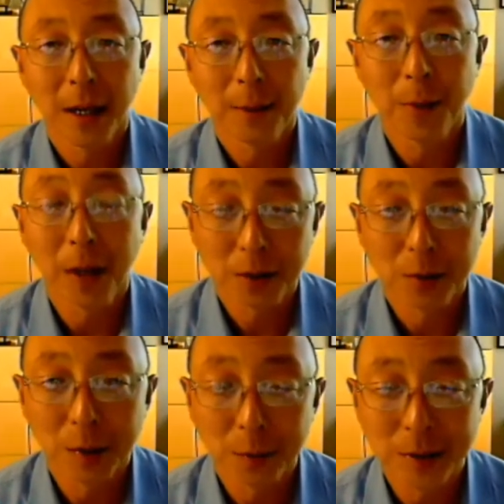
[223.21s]

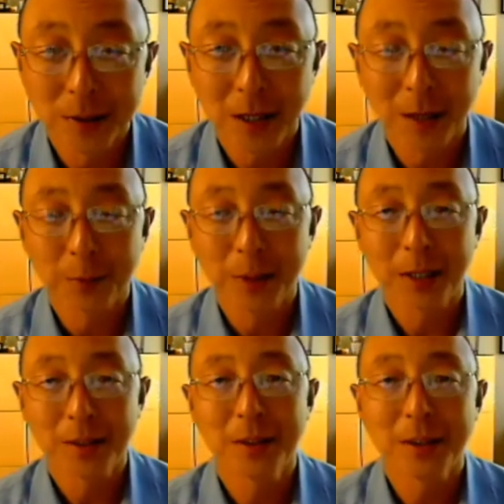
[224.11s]
monitoring one's
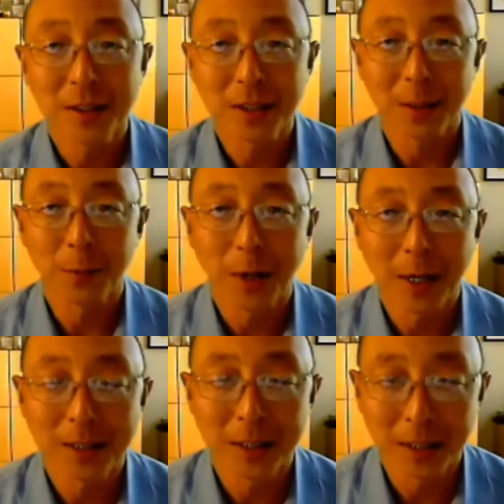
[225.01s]
comprehension,
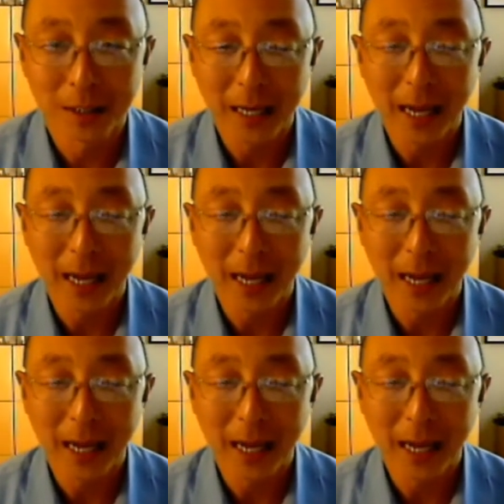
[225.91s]
summarizing,